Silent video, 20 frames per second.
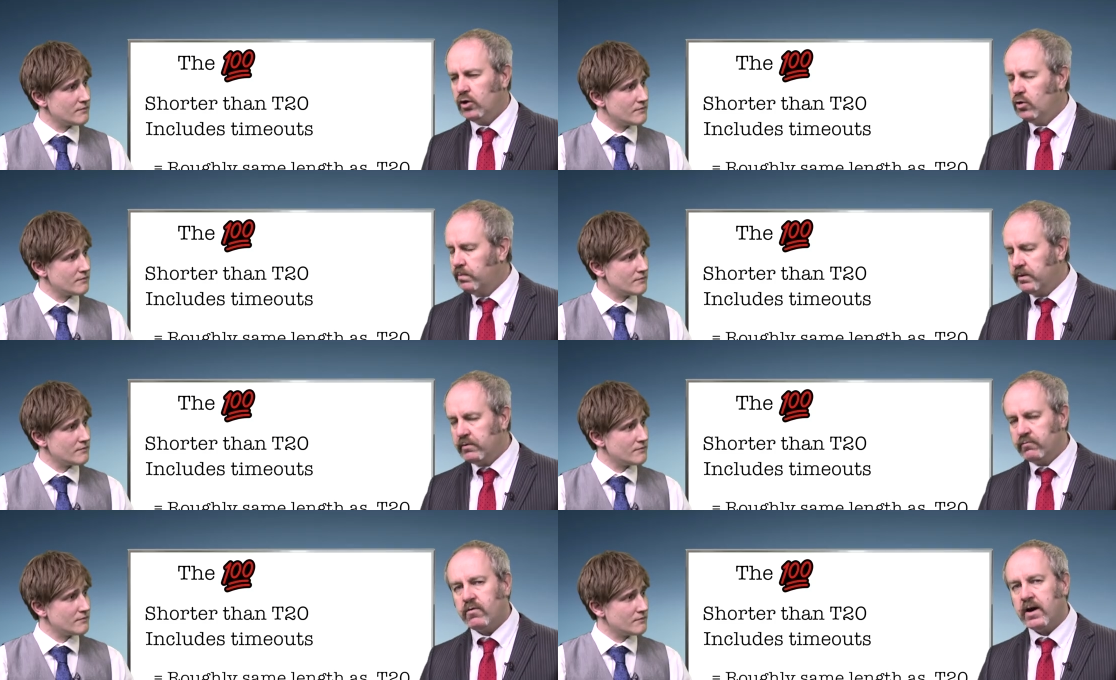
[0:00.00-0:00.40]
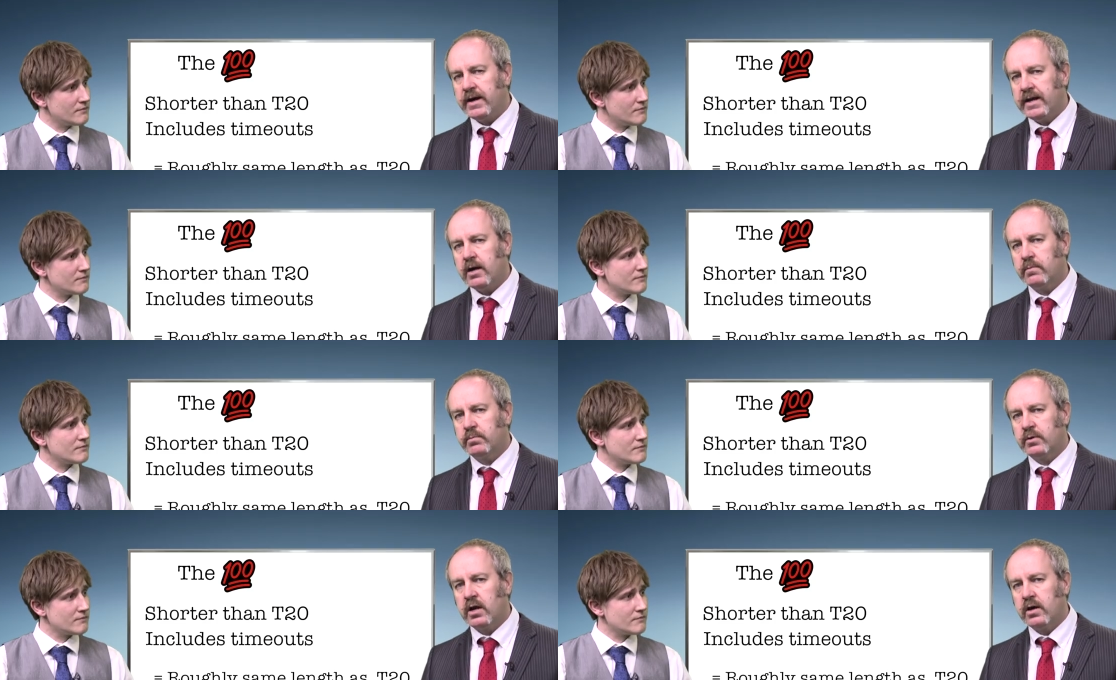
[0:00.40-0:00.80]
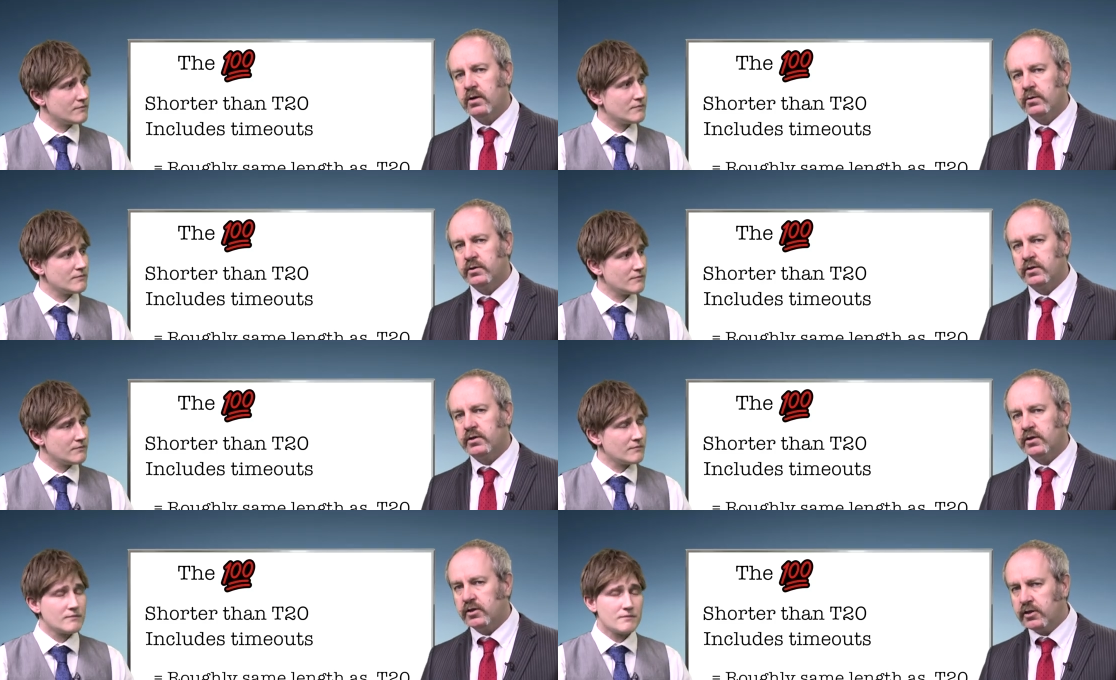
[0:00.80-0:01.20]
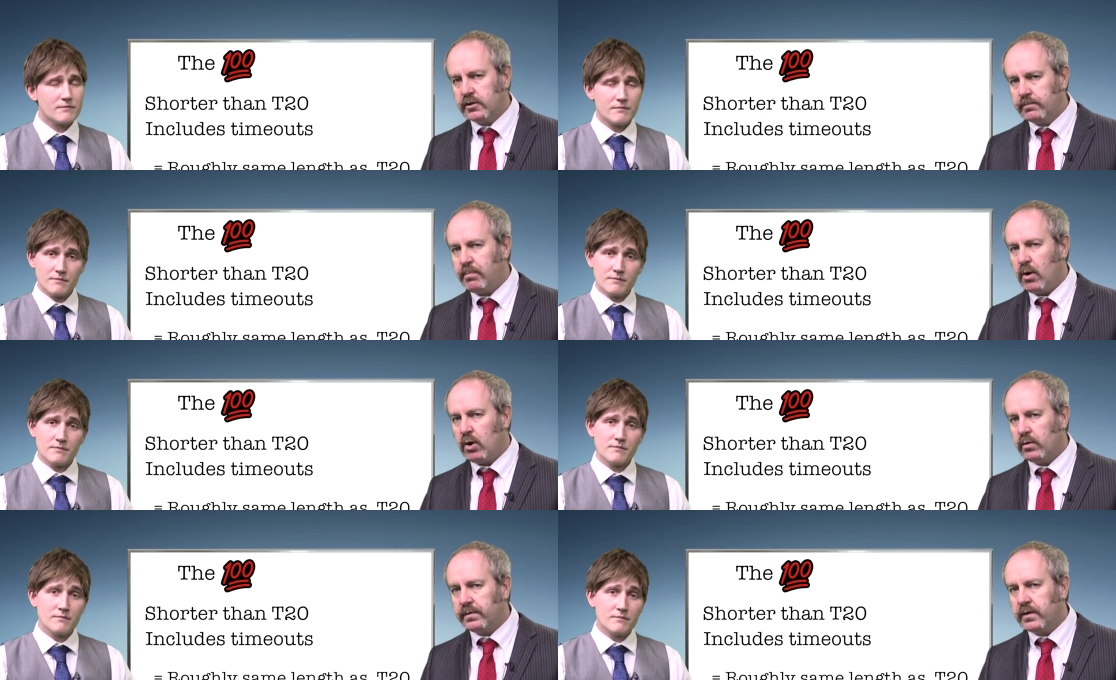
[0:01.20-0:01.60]
Speaker 1: you'll be right up close to
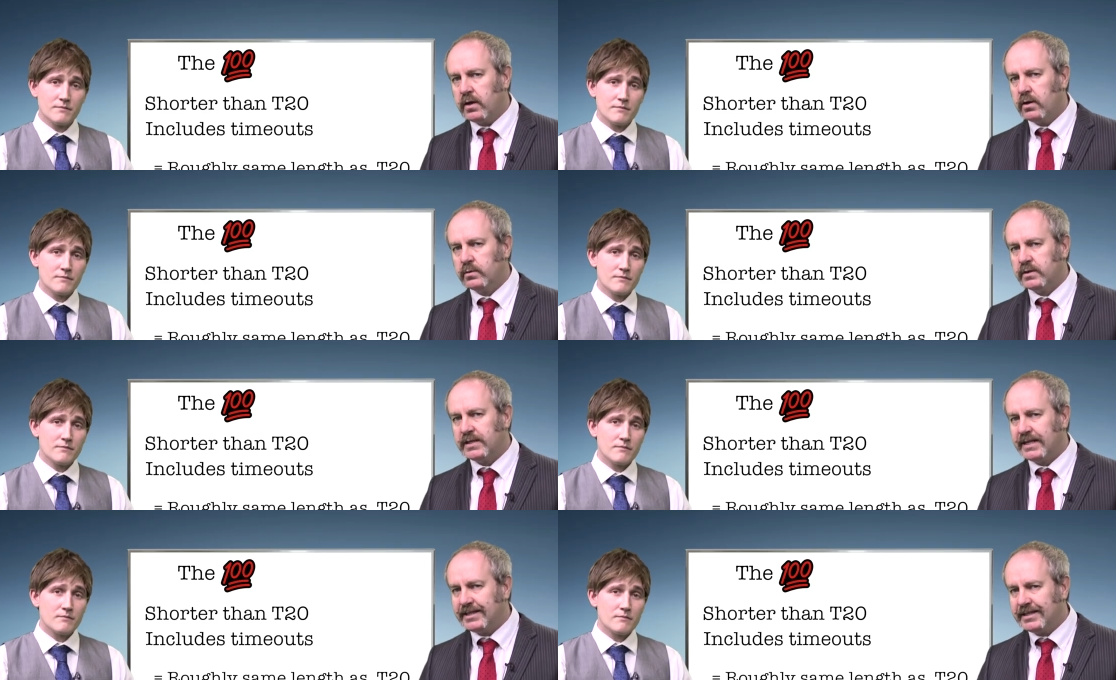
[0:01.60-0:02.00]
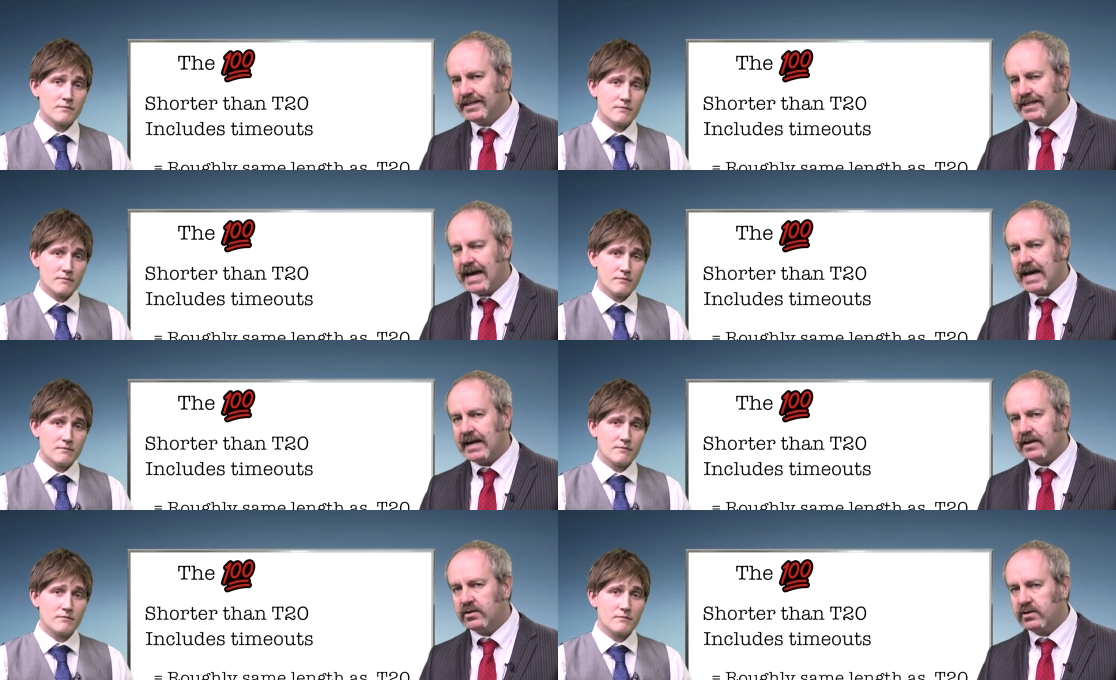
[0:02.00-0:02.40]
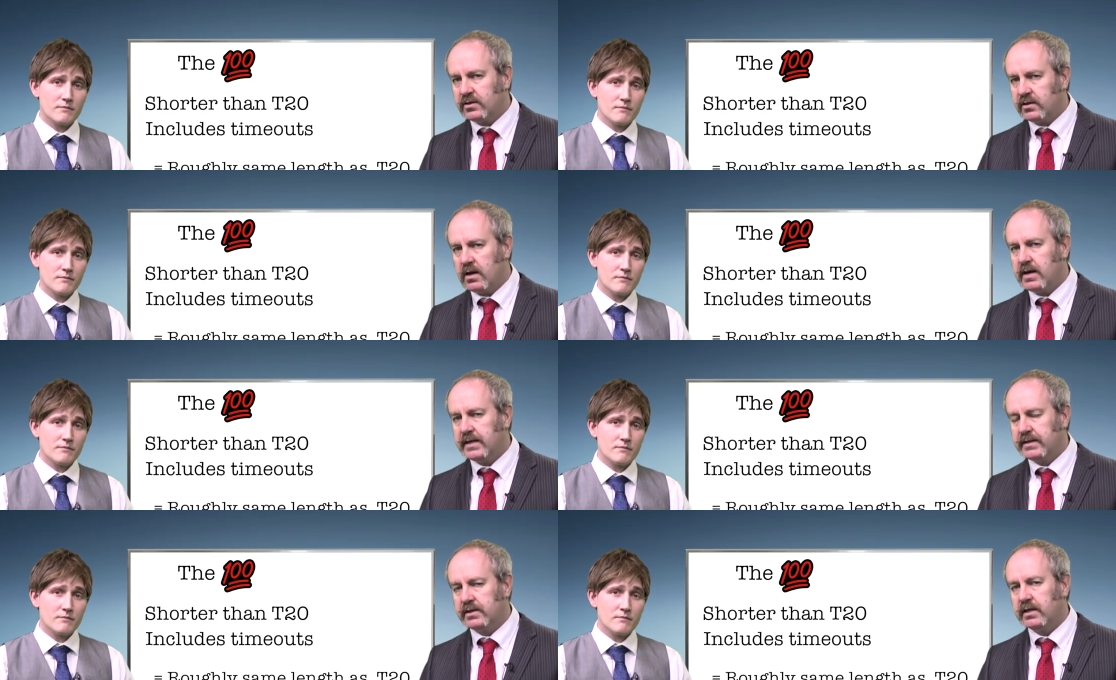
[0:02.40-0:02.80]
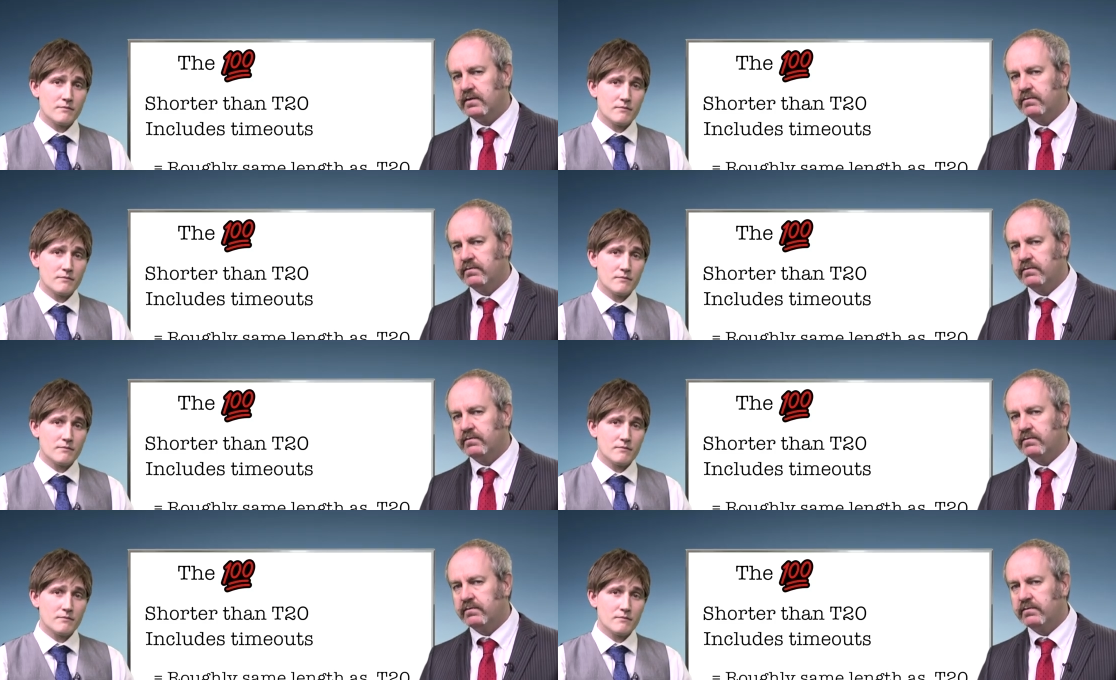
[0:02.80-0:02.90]
spot those exact slight